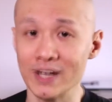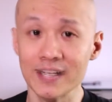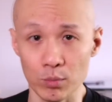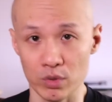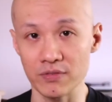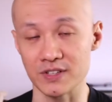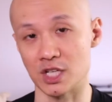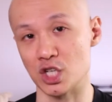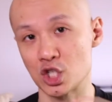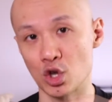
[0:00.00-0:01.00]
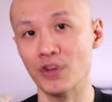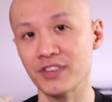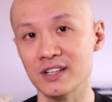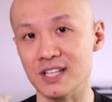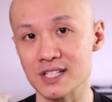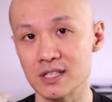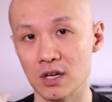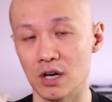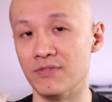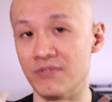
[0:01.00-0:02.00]
you'll end up with is a shorter
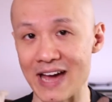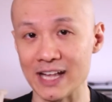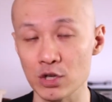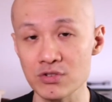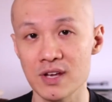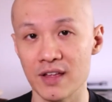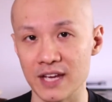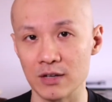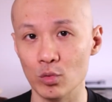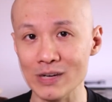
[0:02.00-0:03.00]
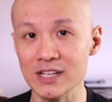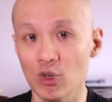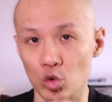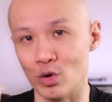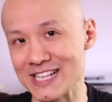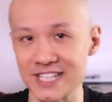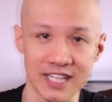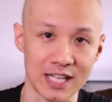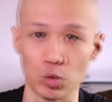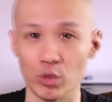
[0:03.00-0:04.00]
list of values that really
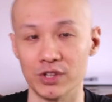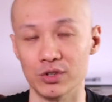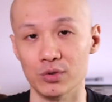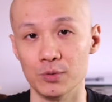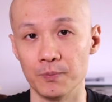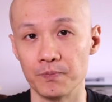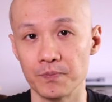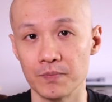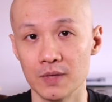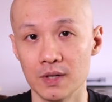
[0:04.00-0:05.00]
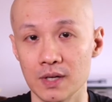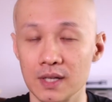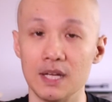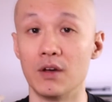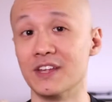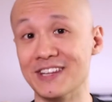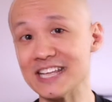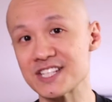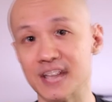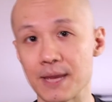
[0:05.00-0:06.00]
resonate with you. Now, the
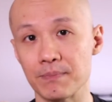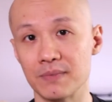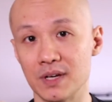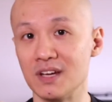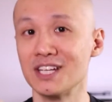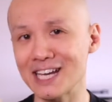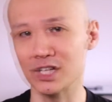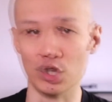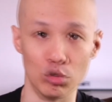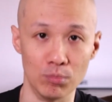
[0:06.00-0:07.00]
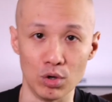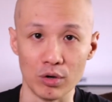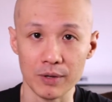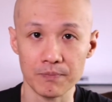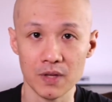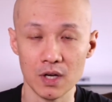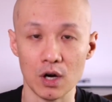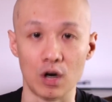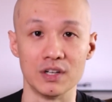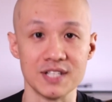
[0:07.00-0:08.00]
next step, get a notebook.
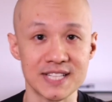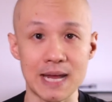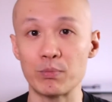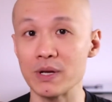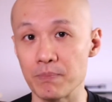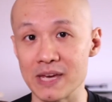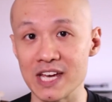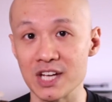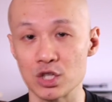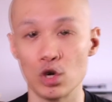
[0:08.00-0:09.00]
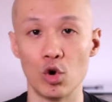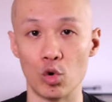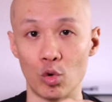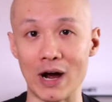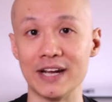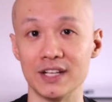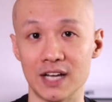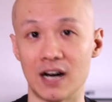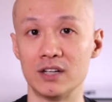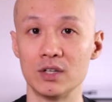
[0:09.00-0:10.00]
On a separate page,
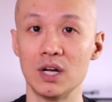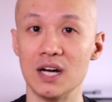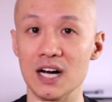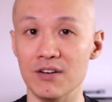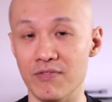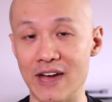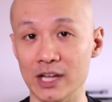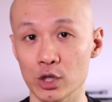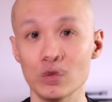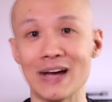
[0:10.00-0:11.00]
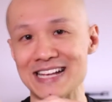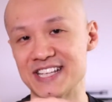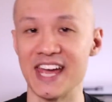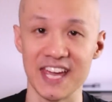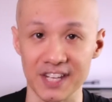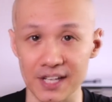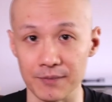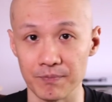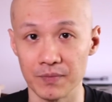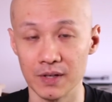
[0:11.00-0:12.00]
write down a value as a
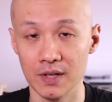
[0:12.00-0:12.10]
heading.